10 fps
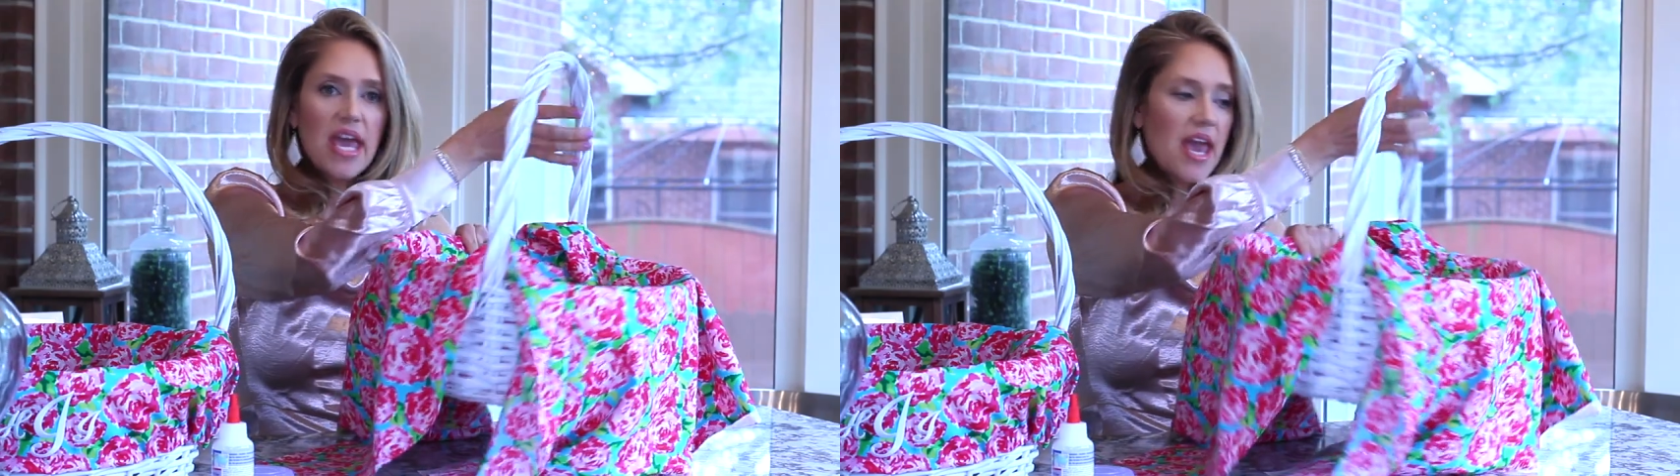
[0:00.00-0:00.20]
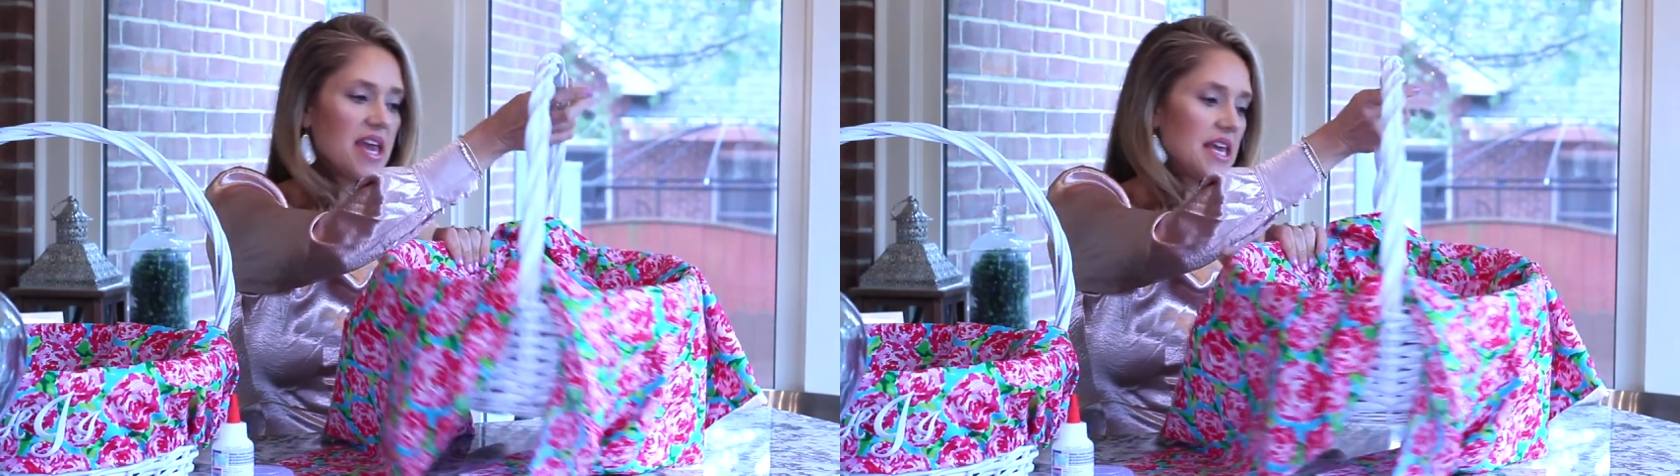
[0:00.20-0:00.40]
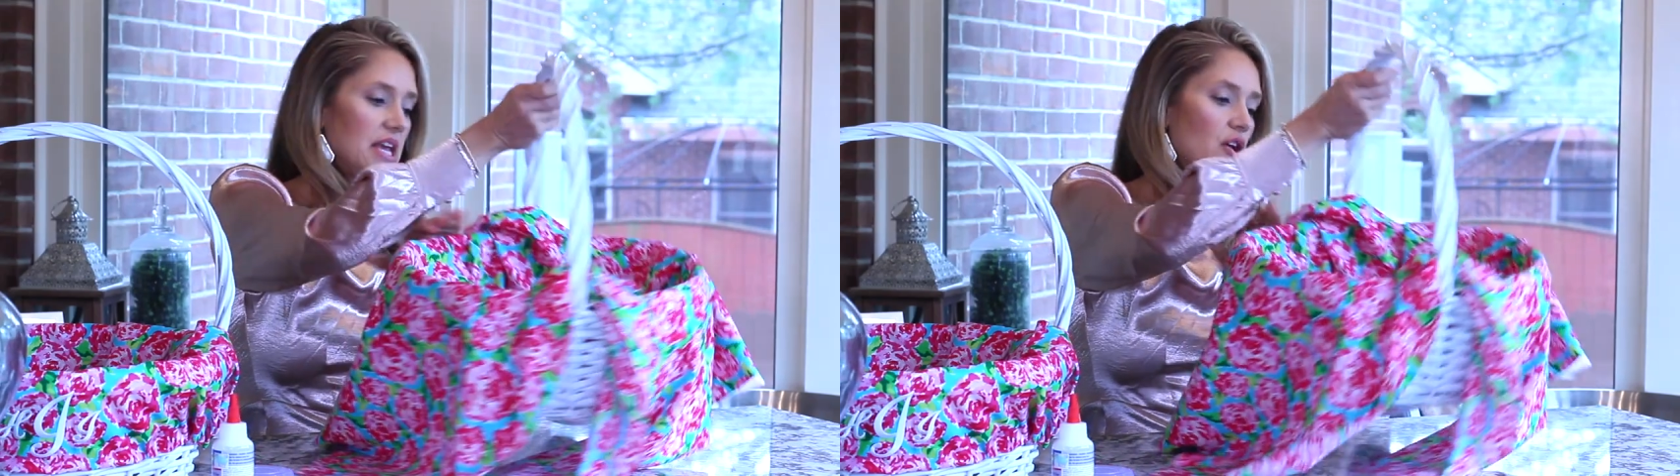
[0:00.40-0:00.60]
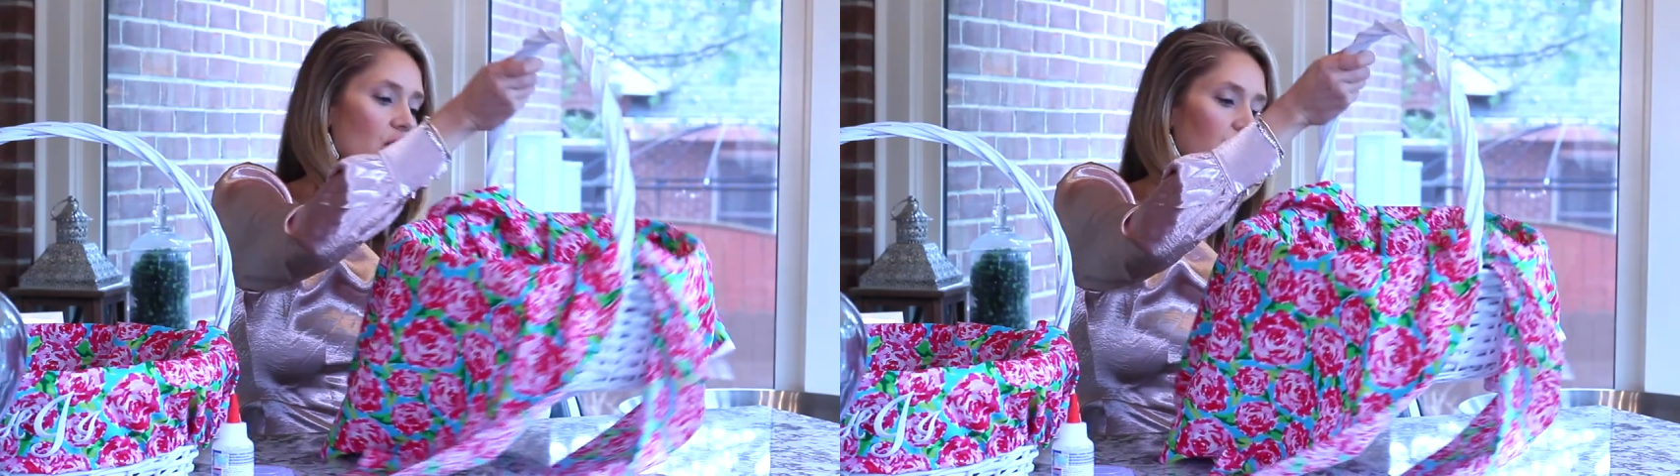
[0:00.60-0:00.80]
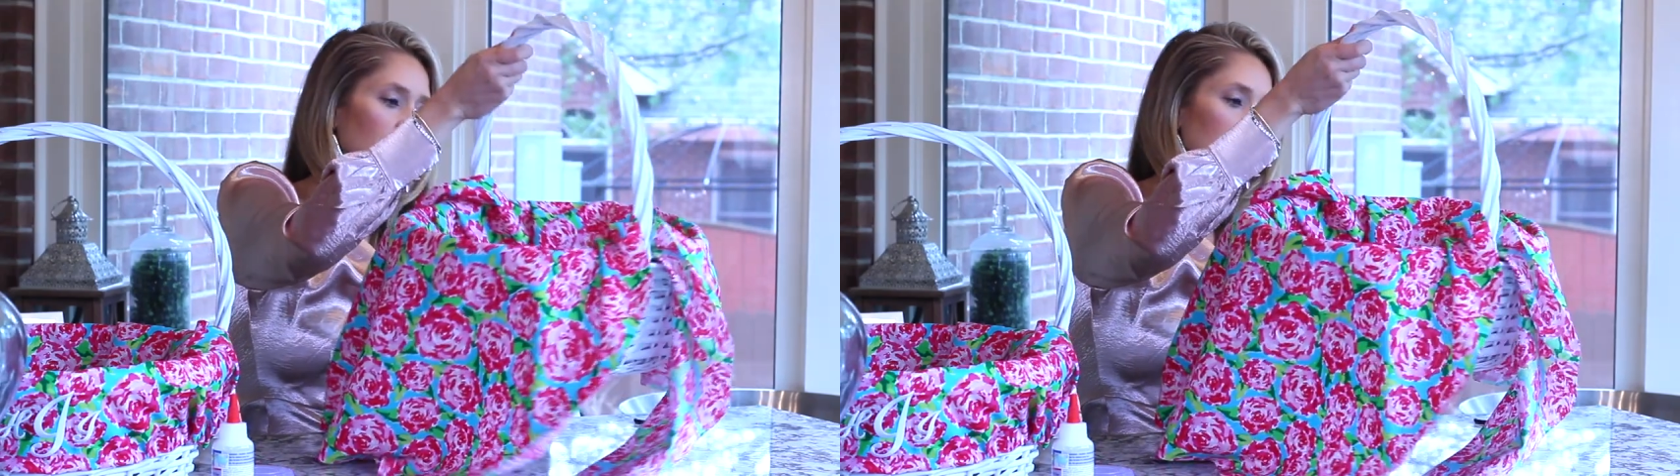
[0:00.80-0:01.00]
hanging
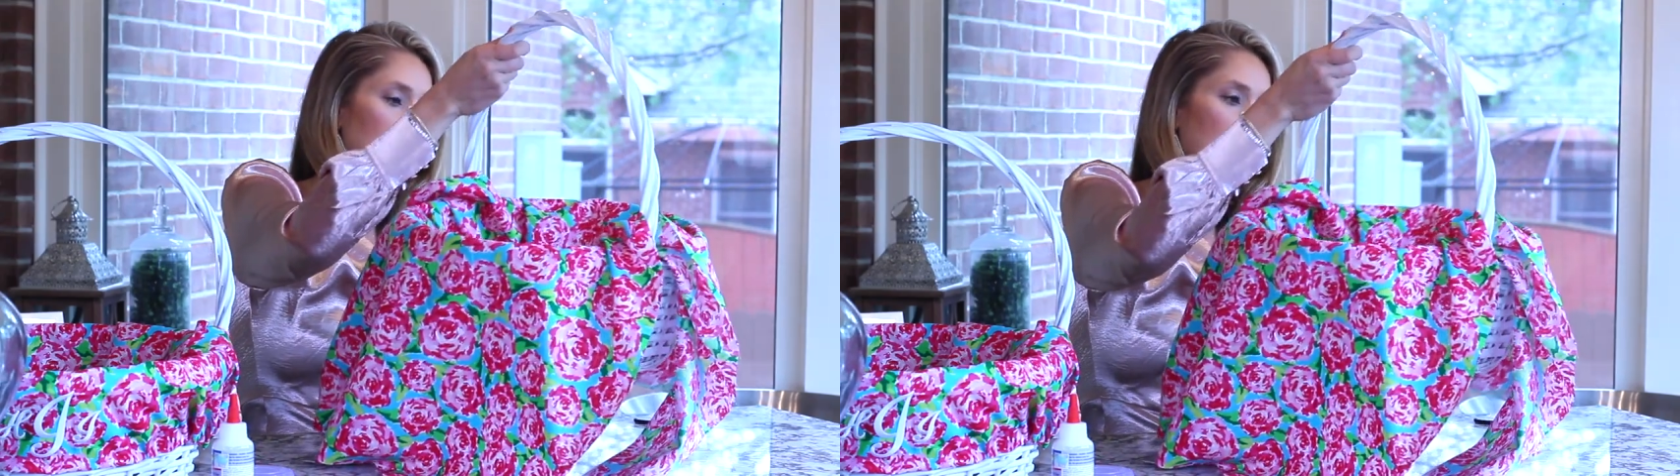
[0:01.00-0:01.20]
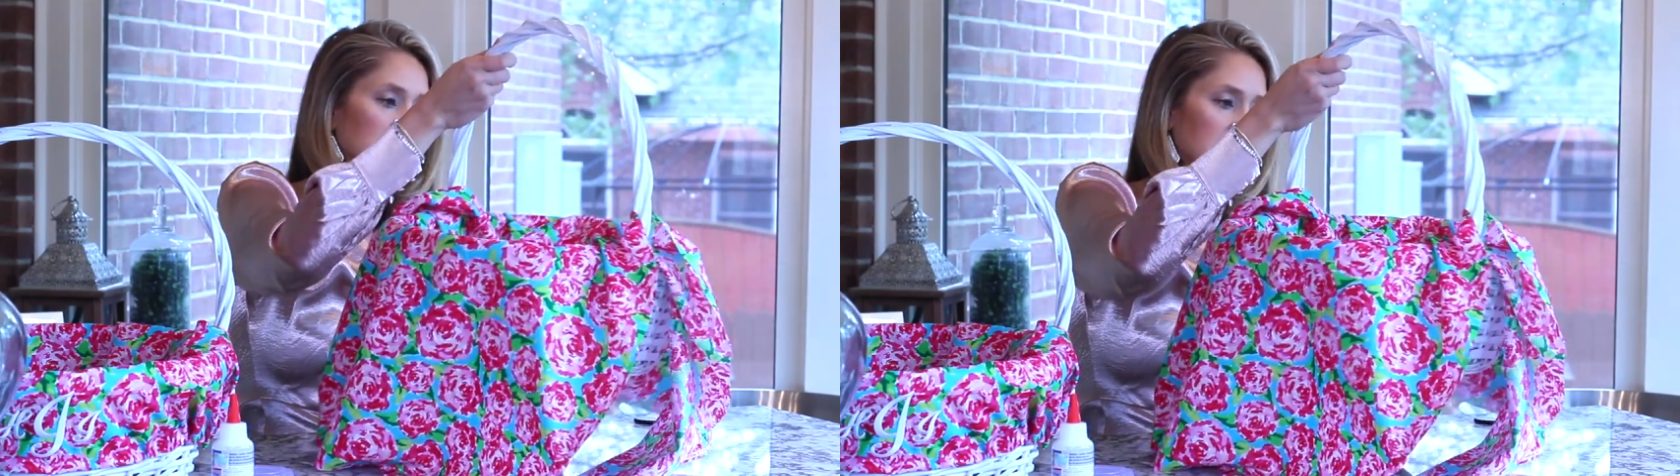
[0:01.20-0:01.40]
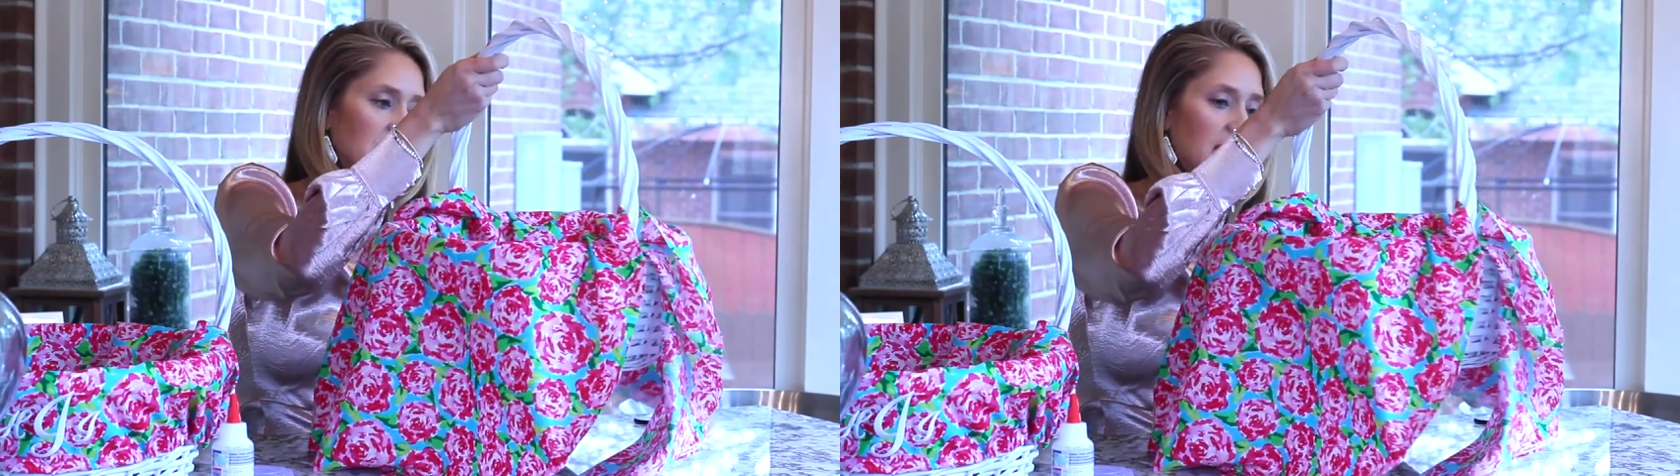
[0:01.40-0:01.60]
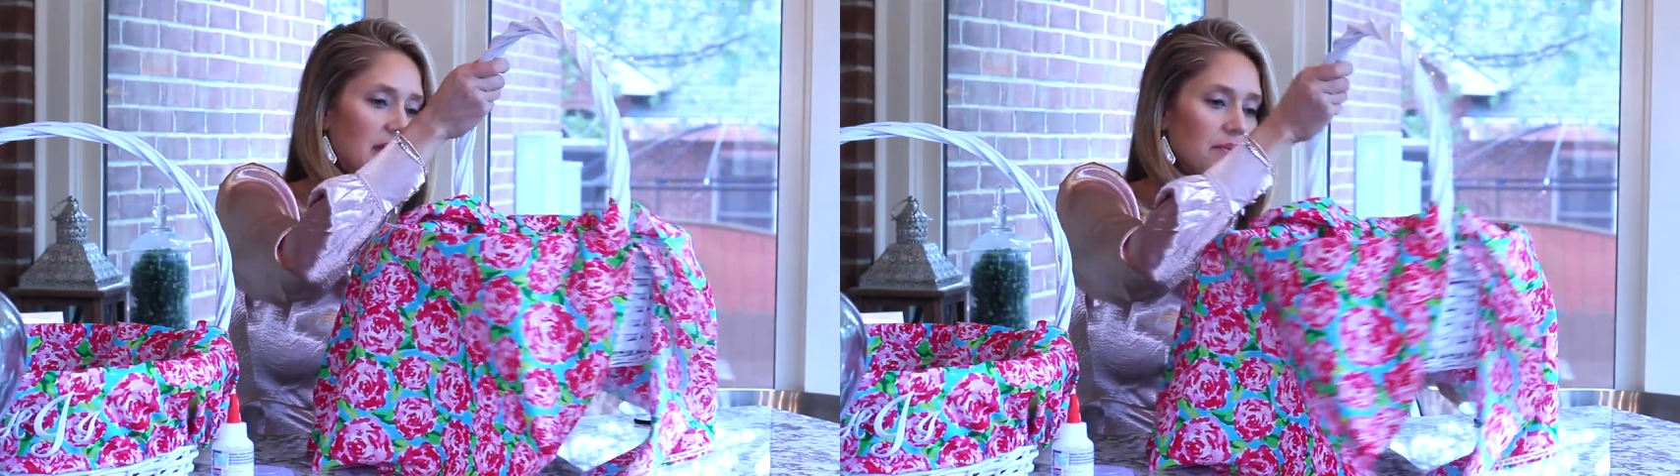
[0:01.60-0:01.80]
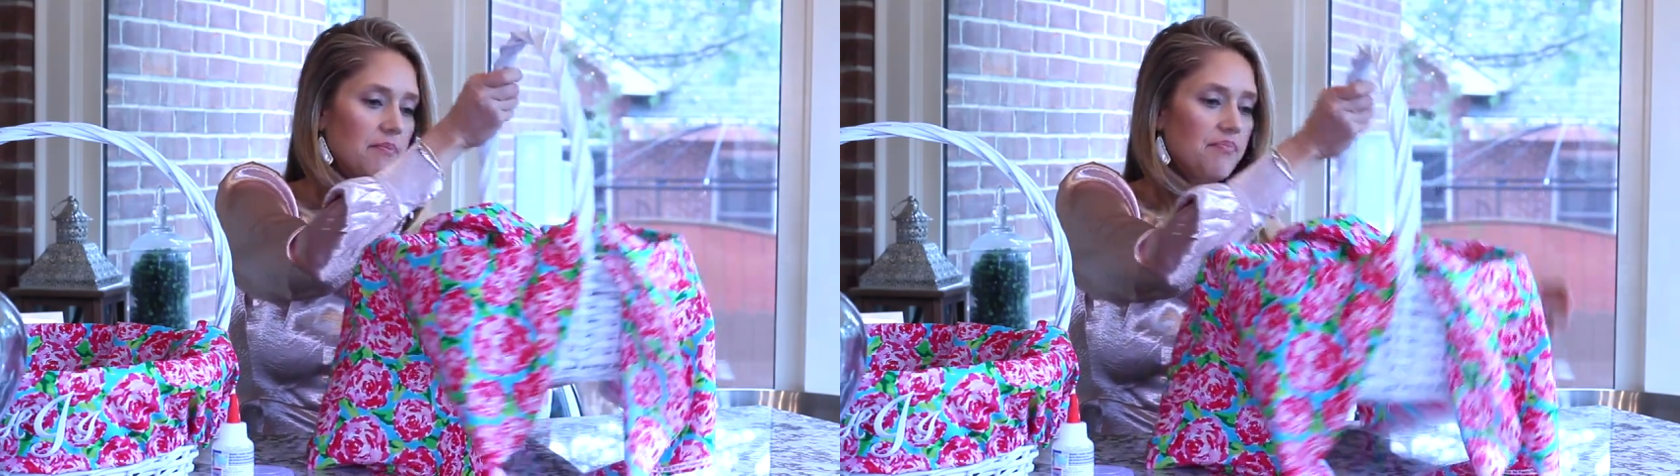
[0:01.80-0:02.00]
over the basket.